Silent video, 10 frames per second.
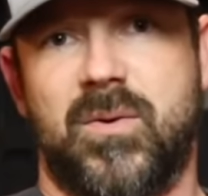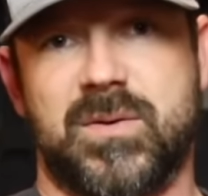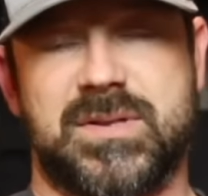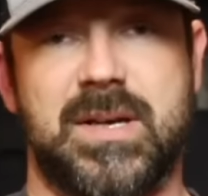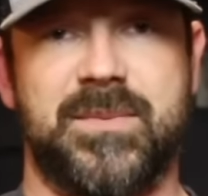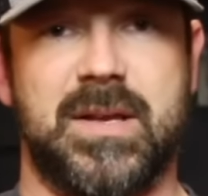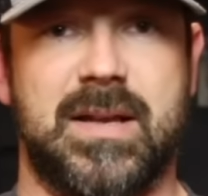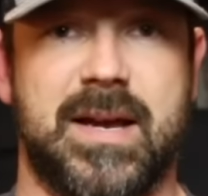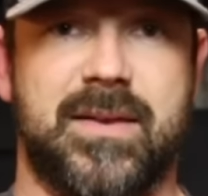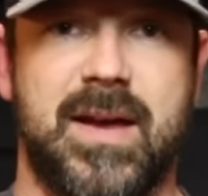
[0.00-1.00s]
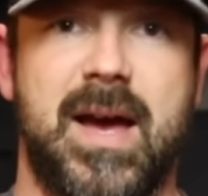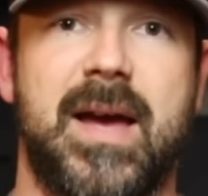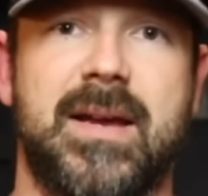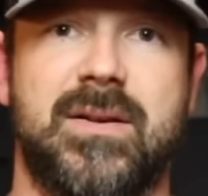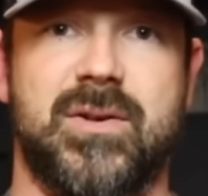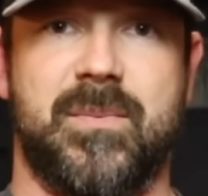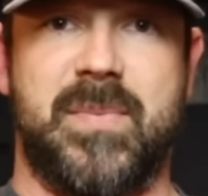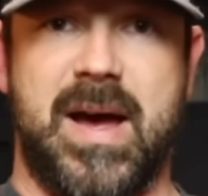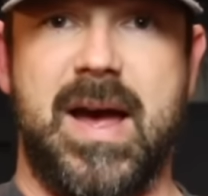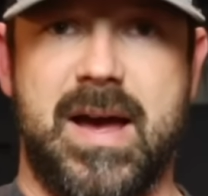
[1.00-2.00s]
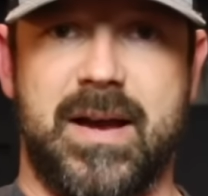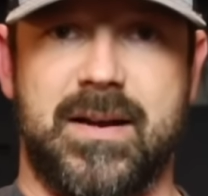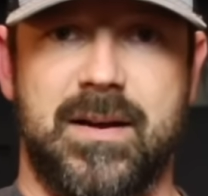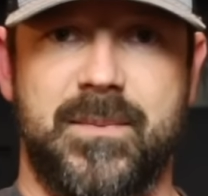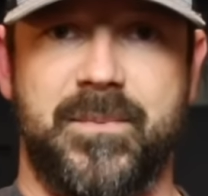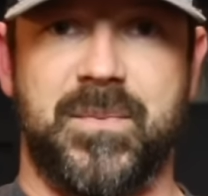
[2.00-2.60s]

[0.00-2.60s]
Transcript: or something like that in your bag